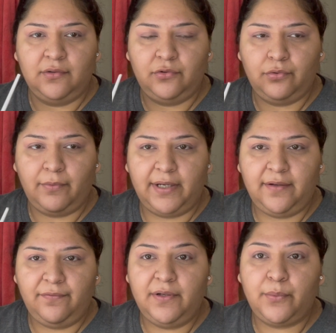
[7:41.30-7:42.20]

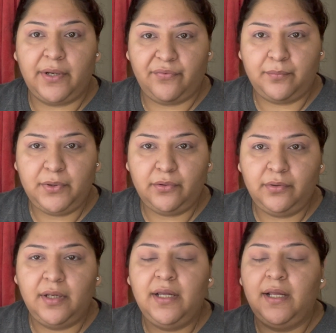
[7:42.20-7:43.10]
20 feet away from
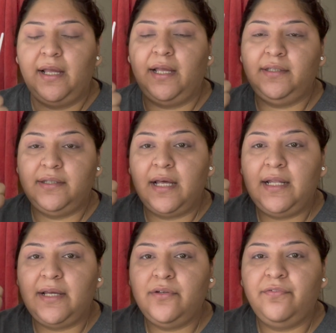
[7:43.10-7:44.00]
you and yell
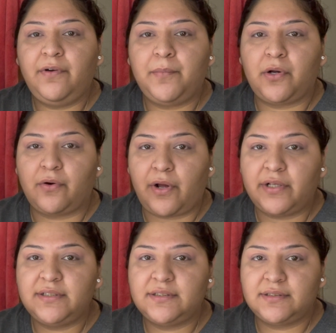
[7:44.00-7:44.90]
at you from
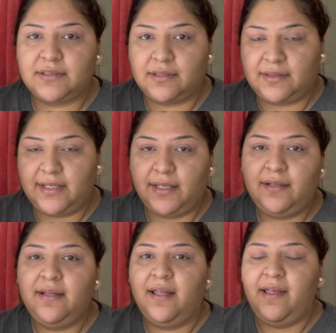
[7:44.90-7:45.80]
across the thing.